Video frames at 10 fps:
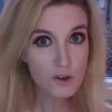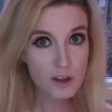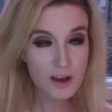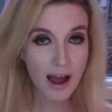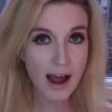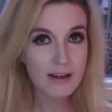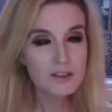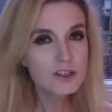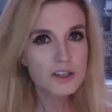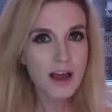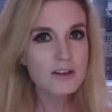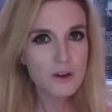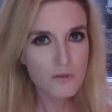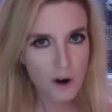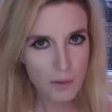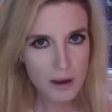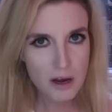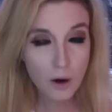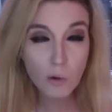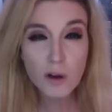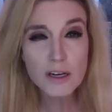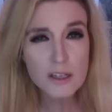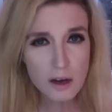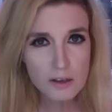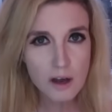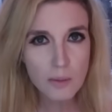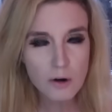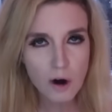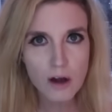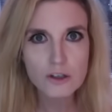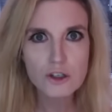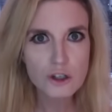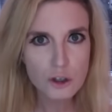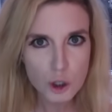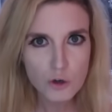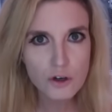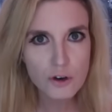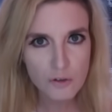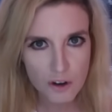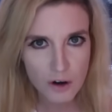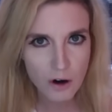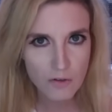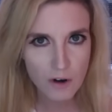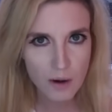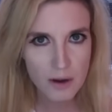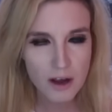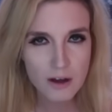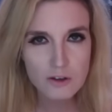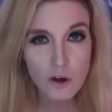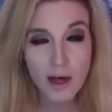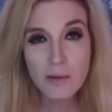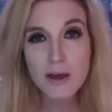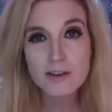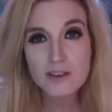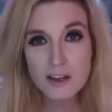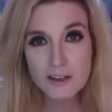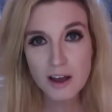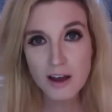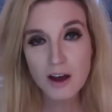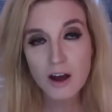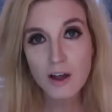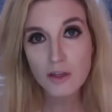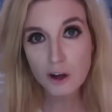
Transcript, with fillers: the cast, Taissa Farmiga really does come across as a junior Vera Farmiga. So that makes this like The